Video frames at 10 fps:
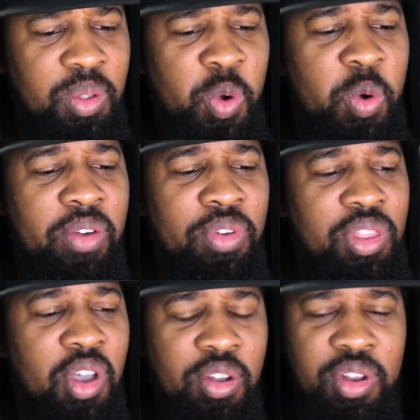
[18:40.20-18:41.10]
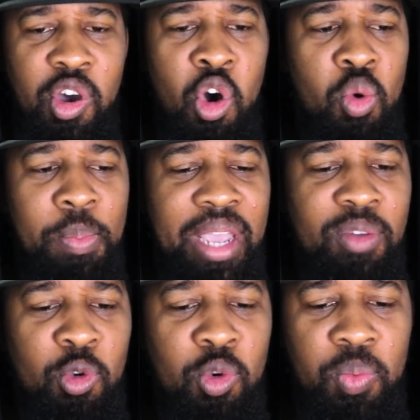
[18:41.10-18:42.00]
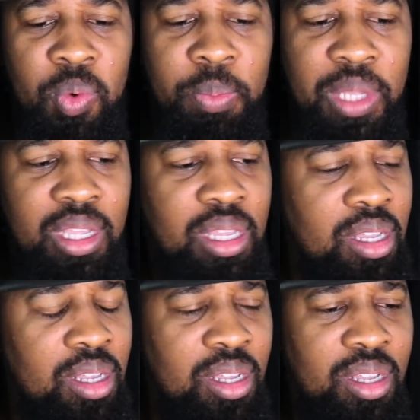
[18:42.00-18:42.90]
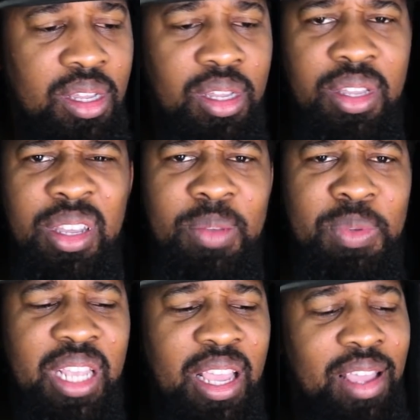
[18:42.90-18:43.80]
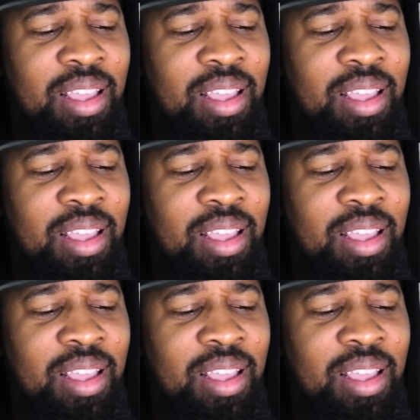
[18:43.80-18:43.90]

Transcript: Whoever thought the home ec room would be, you know what I'm saying?